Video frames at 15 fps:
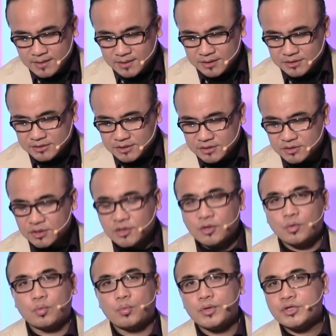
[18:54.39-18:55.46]
He says,
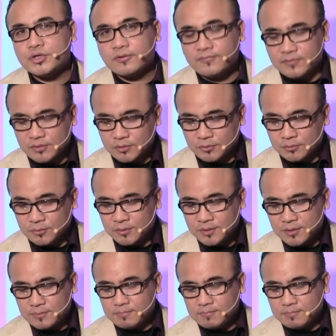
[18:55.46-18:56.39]
which of you,